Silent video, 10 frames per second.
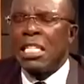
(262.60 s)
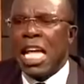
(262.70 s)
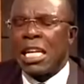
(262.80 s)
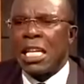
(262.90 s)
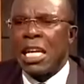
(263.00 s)

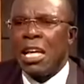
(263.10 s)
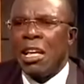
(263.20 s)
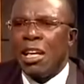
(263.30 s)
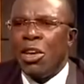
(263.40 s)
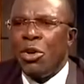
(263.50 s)
that,
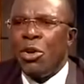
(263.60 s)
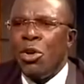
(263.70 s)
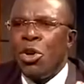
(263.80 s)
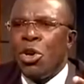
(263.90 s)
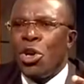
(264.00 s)
you
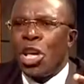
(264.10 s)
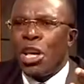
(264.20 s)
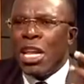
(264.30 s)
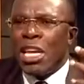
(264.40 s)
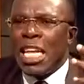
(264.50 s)
know,
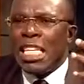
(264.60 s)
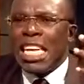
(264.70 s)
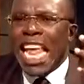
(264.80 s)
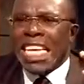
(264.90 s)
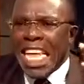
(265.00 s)
it's
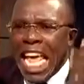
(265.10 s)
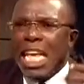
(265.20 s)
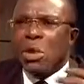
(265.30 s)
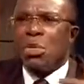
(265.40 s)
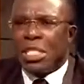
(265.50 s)
like the A
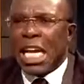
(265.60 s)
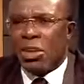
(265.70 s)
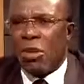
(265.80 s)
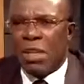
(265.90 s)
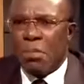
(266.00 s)
to Z
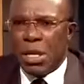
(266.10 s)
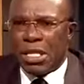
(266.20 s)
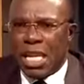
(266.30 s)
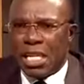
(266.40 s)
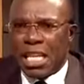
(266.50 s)
of the
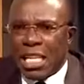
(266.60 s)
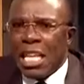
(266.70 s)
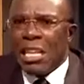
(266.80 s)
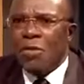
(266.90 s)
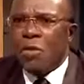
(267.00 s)
business. I say,
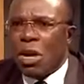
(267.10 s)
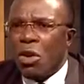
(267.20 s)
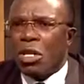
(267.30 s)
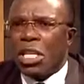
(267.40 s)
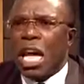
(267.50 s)
if you are
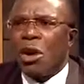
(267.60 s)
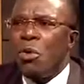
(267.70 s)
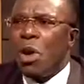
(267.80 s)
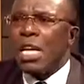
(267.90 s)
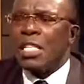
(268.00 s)
not here,
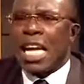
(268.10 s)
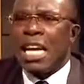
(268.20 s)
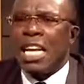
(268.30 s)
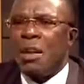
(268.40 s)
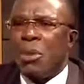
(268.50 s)
who else can
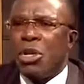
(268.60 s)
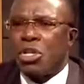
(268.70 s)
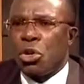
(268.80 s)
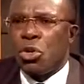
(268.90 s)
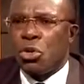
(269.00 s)
anybody
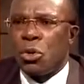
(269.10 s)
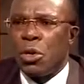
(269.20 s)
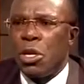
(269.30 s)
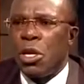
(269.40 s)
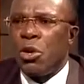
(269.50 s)
talk to?
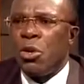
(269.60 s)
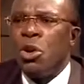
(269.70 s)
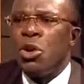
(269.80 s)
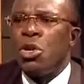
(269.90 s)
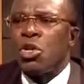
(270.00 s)
You know,
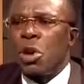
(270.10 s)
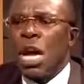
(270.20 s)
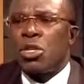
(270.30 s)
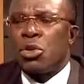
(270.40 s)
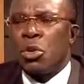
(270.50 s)
try
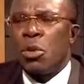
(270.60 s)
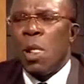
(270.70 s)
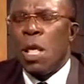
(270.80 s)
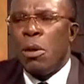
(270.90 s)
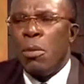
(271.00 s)
to
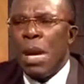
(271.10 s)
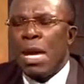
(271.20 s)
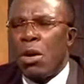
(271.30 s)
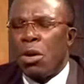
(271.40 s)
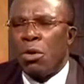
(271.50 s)

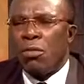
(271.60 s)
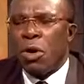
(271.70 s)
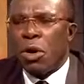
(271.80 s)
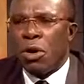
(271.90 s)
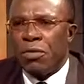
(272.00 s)
make
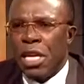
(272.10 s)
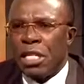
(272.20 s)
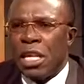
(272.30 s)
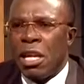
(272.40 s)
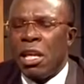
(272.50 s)
all of
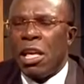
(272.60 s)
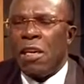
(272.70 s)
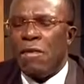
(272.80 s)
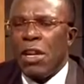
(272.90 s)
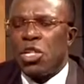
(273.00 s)
this.
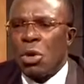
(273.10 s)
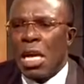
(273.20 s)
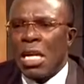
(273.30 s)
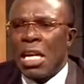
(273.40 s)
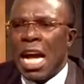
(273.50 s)

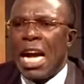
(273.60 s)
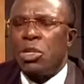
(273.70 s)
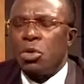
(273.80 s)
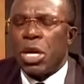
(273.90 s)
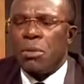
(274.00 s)
Eventually, I
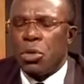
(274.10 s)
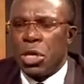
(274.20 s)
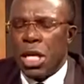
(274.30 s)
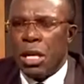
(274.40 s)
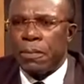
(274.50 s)
took him to
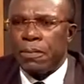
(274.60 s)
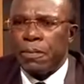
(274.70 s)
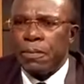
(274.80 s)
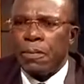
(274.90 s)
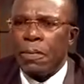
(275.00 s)

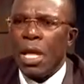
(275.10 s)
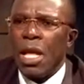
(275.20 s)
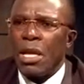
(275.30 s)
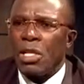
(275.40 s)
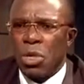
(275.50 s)

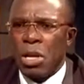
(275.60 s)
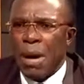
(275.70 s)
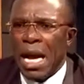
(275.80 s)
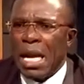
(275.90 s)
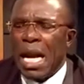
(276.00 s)
the
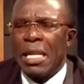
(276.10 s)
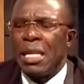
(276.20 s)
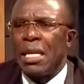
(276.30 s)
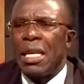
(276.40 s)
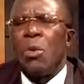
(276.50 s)
bank, and
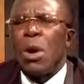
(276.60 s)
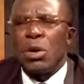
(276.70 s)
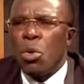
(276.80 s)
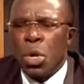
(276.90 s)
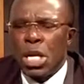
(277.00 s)
they were
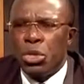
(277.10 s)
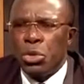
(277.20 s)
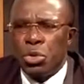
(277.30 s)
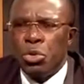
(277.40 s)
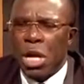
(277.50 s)
not willing to
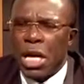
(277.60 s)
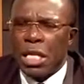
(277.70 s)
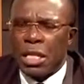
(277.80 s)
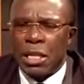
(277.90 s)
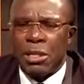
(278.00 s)
do
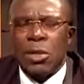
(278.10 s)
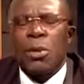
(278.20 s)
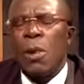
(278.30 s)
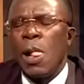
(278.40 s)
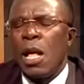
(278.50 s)
anything. So
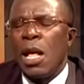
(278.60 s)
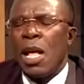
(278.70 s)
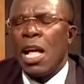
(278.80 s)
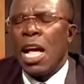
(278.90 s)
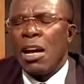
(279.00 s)

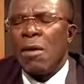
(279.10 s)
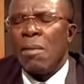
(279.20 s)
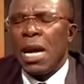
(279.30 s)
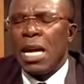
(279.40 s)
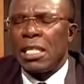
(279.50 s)
I come
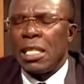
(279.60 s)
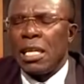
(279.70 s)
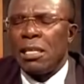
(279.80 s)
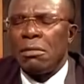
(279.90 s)
back, I said,